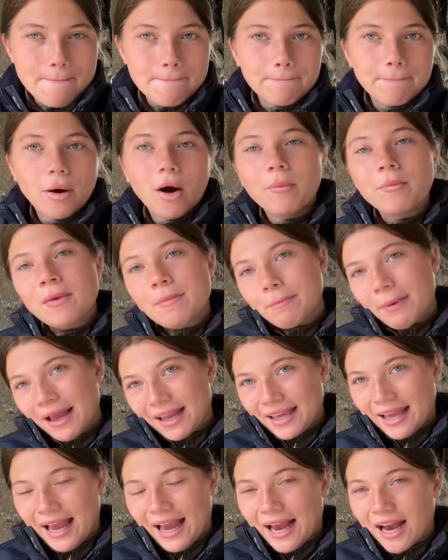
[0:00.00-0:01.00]
pop him
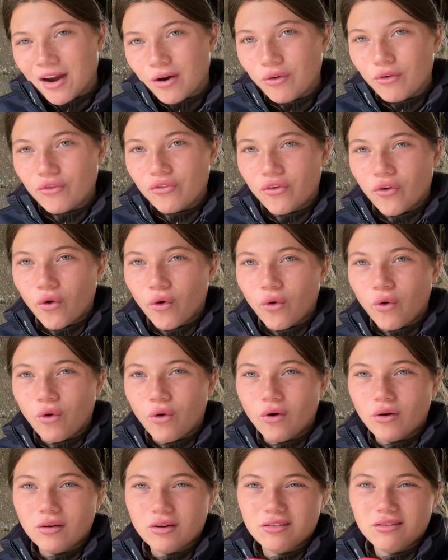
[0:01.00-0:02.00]
back out
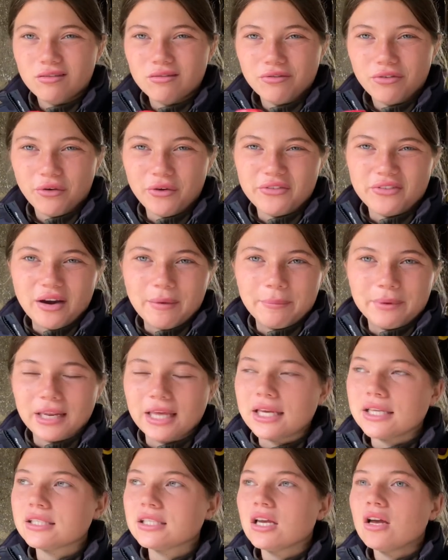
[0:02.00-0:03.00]
for 45
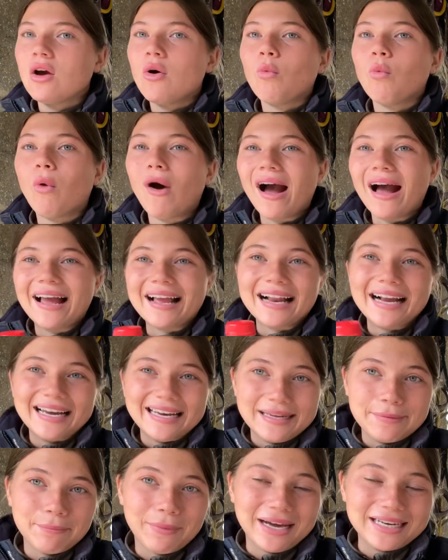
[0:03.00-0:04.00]
minutes while I
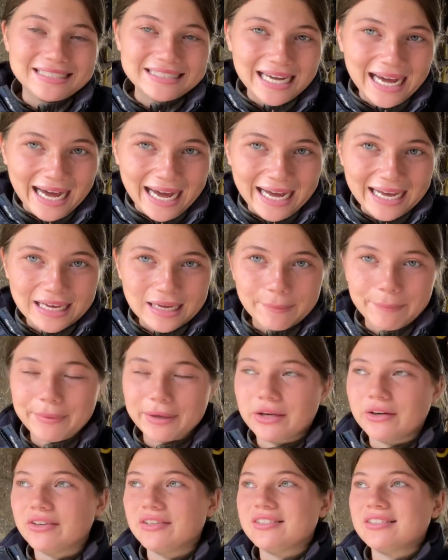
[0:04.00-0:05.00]
clean my tack
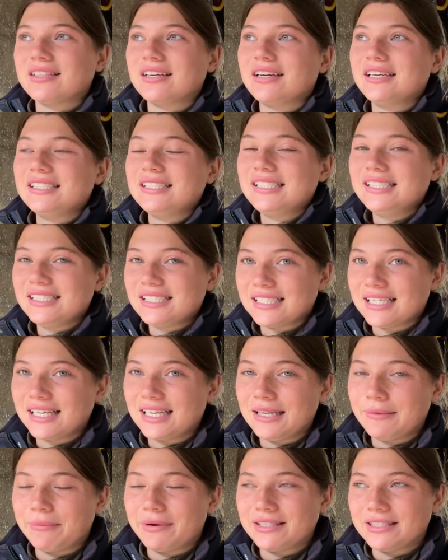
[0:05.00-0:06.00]
because I need to
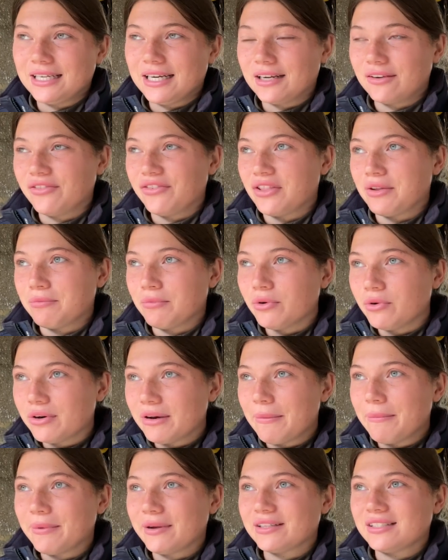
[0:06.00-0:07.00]
clean my tack for the
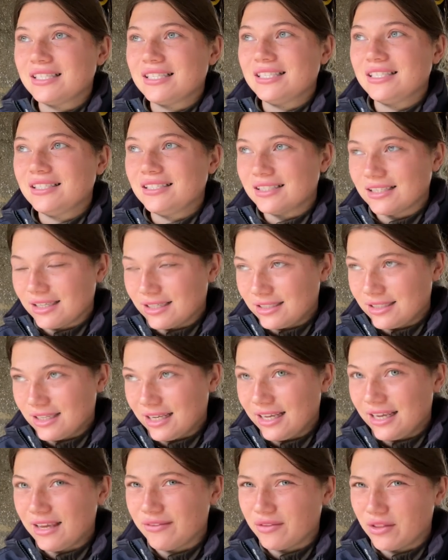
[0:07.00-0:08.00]
morning because it's dirty,
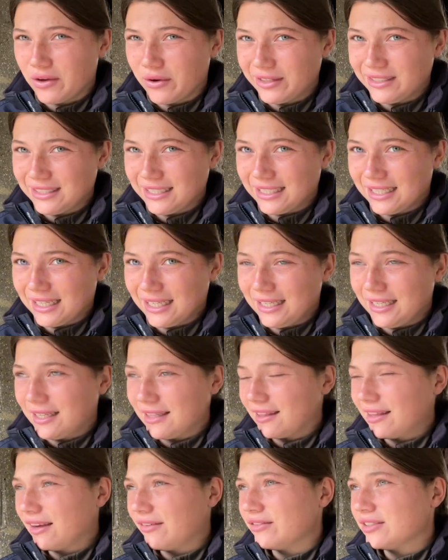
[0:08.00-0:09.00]
even though I did clean it
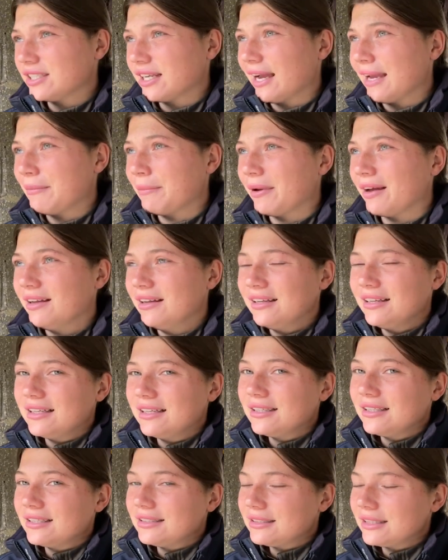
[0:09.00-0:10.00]
the other day, but
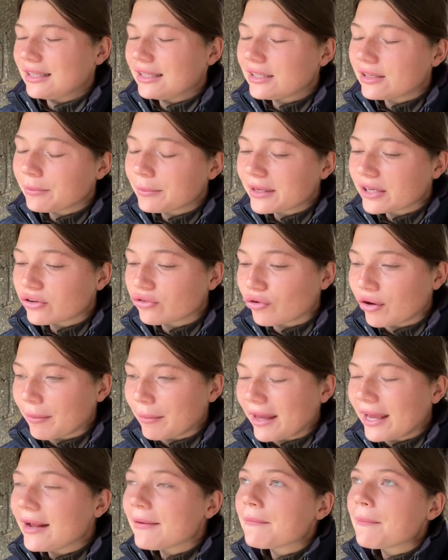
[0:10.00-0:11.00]
it's a little bit
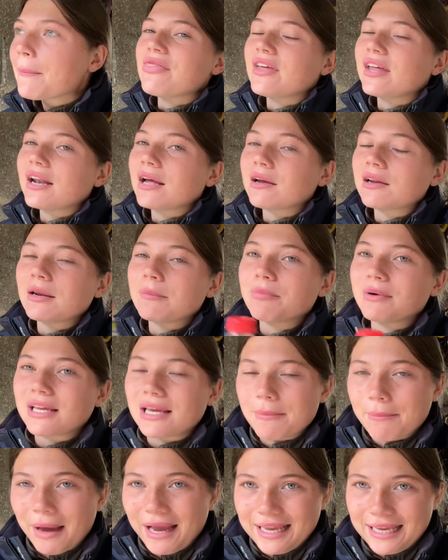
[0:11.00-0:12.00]
grimy. And then I'm gonna bring
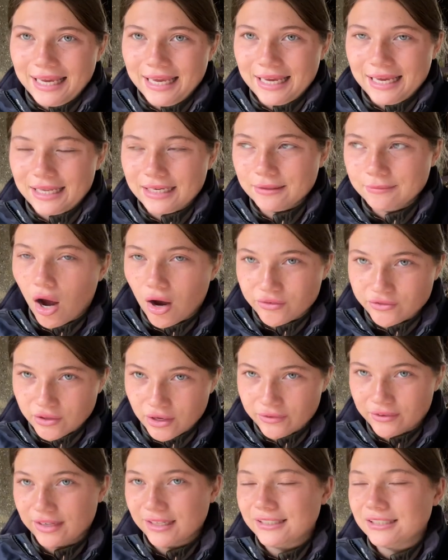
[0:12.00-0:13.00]
him back in after
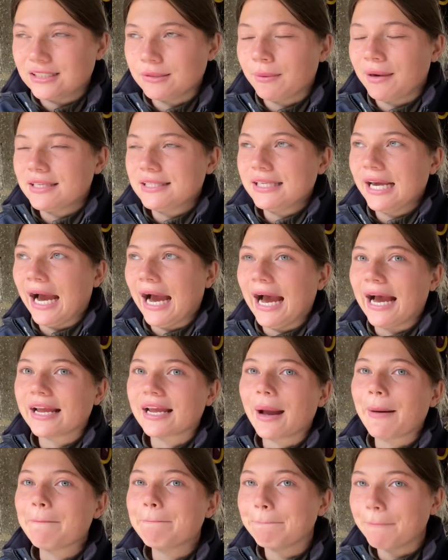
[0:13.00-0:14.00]
I've cleaned my
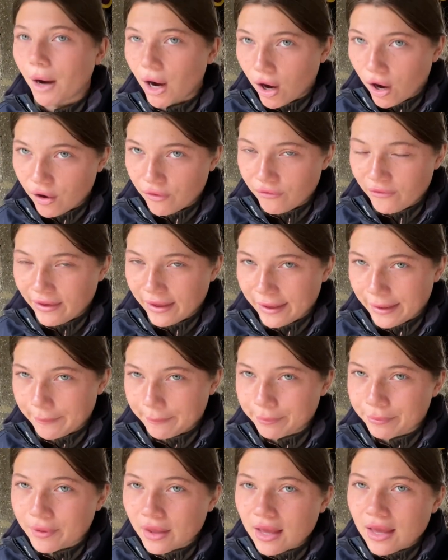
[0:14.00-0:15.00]
tack, bath
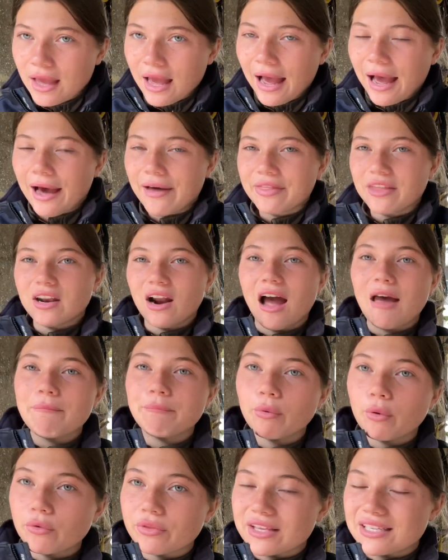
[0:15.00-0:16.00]
him, and then I
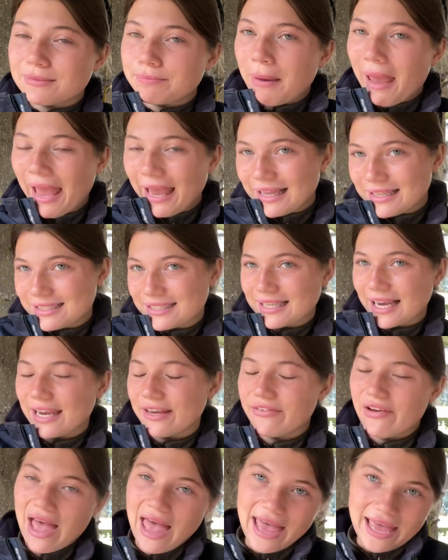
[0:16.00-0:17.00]
bought this Pet
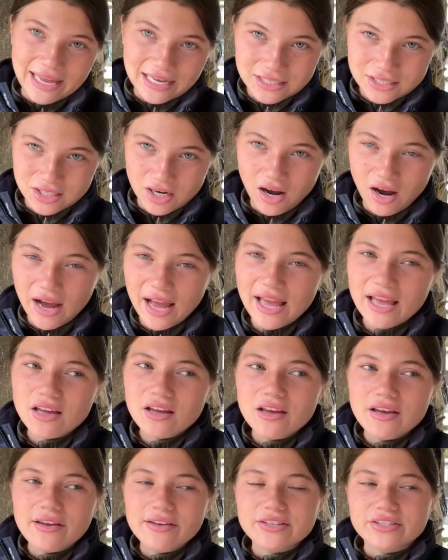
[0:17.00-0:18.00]
Safe hair dye,
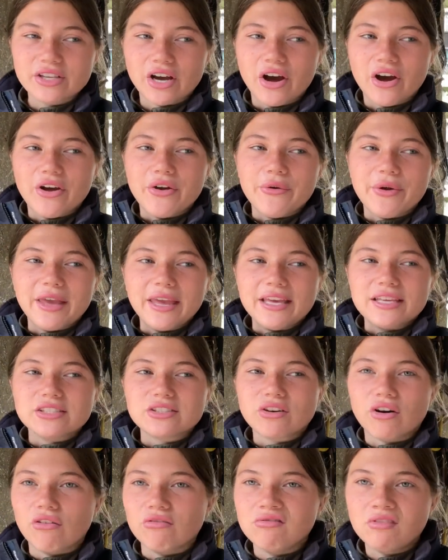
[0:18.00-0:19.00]
so it's
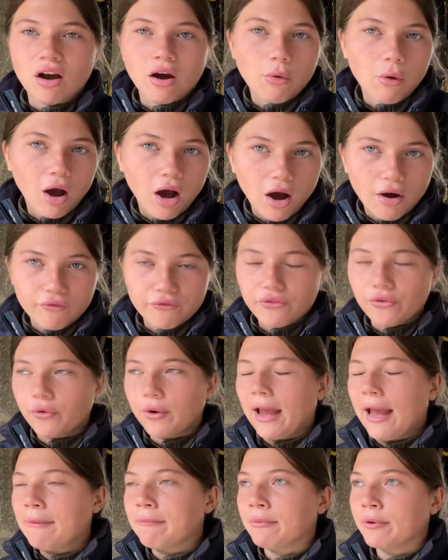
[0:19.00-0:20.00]
got no harmful
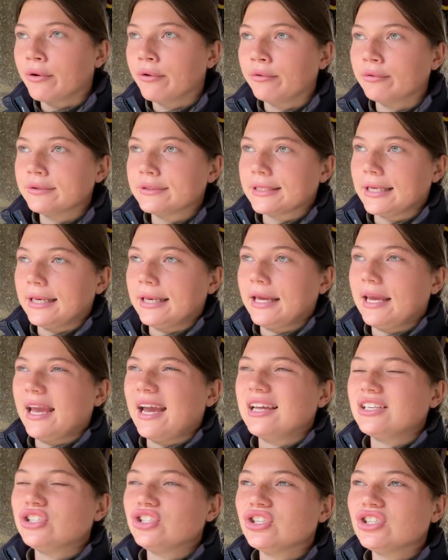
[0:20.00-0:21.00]
chemicals in
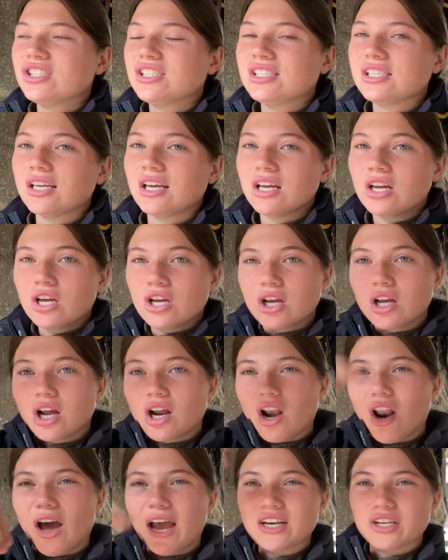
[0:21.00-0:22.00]
it, just to
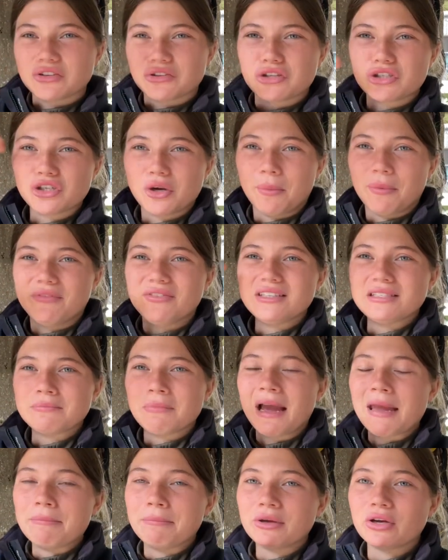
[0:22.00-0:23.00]
glide on the top of his
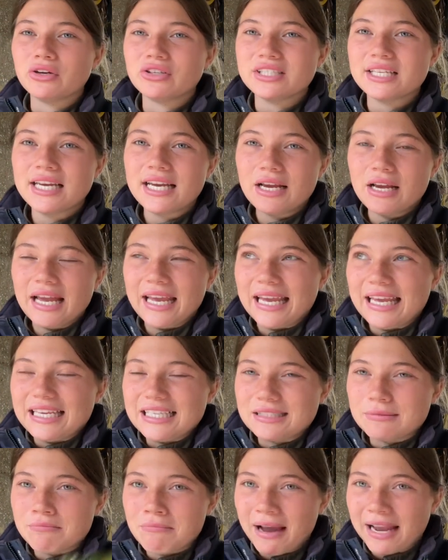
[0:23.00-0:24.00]
mane because
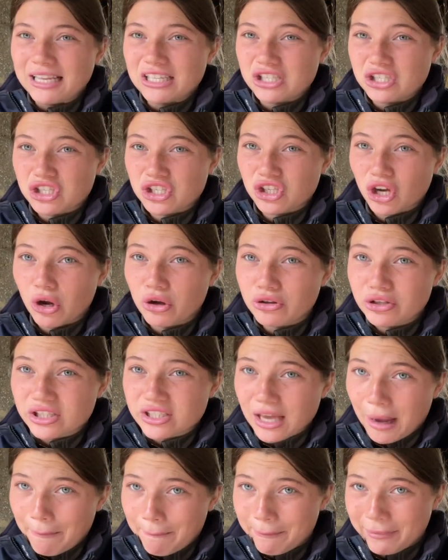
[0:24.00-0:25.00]
his mane's so
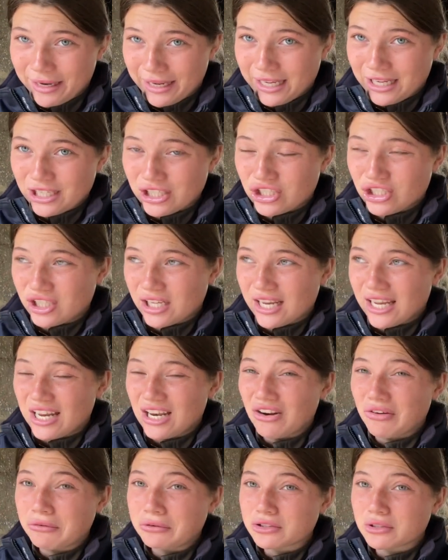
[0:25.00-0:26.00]
sun bleached. it
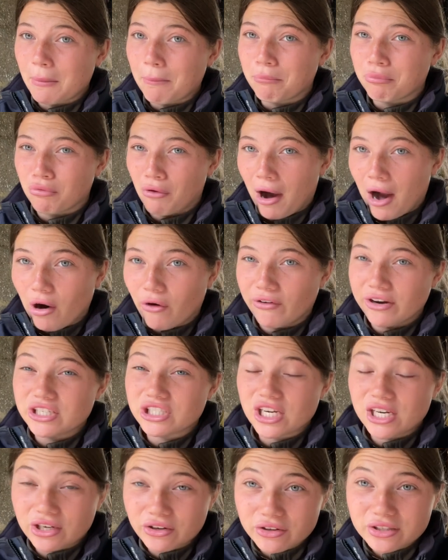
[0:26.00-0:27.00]
looks bright
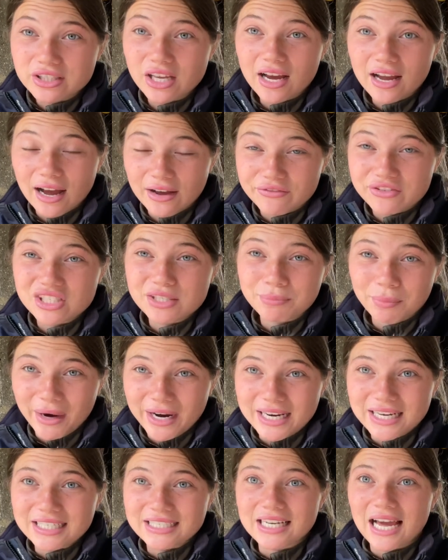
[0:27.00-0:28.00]
orange it looks like i've
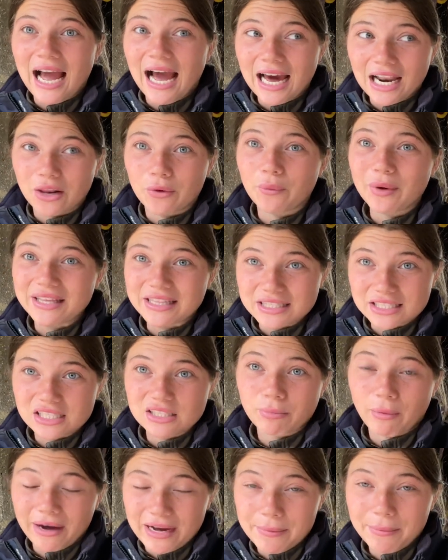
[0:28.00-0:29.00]
sprayed halloween
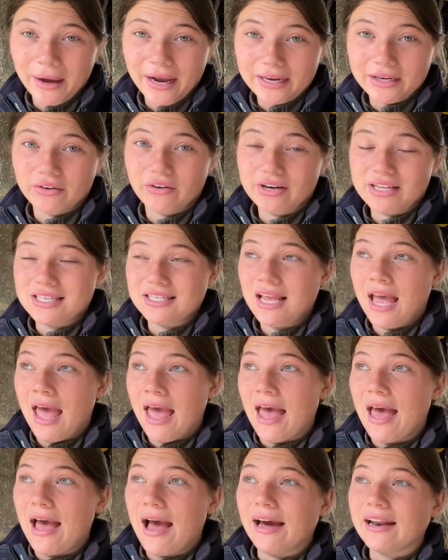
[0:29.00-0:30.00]
spray paint on his
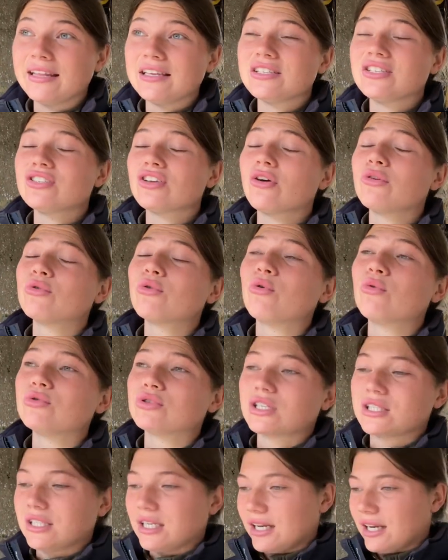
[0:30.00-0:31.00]
hair and he's so
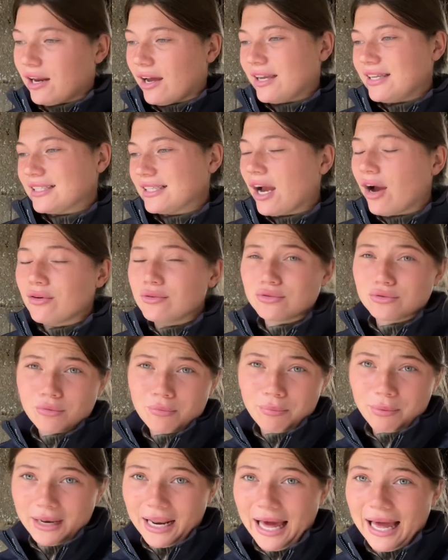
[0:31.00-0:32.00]
gorgeously like his coat's all
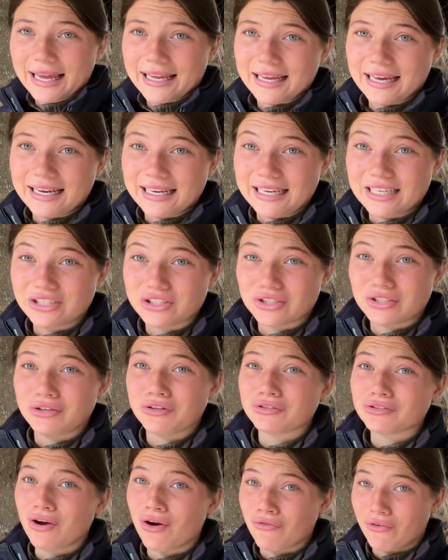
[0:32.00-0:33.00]
black and it just
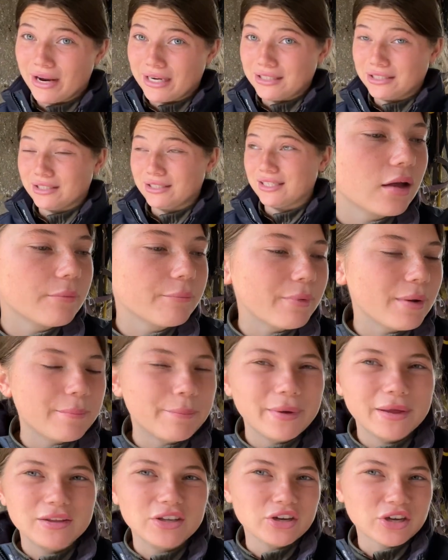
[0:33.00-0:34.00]
looks horrendous but
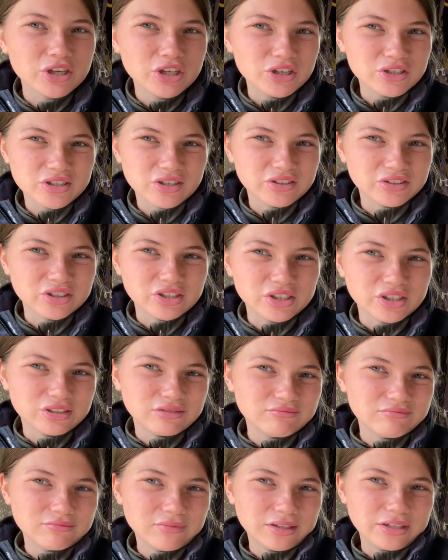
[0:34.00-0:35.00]
you can use it on your
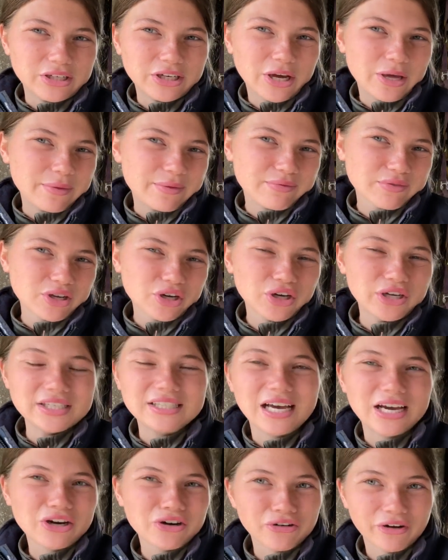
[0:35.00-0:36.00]
you know it's
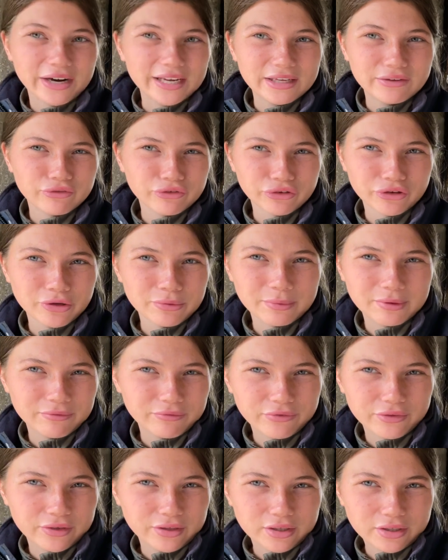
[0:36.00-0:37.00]
like creative grooming
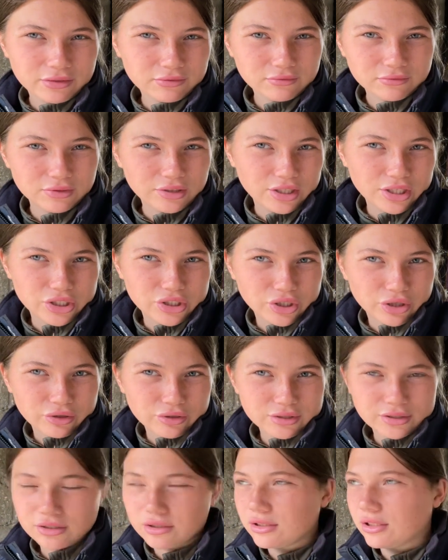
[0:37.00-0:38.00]
for your your
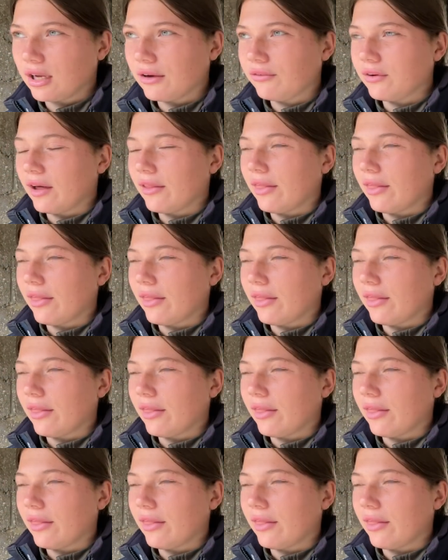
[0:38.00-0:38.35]
dogs and stuff like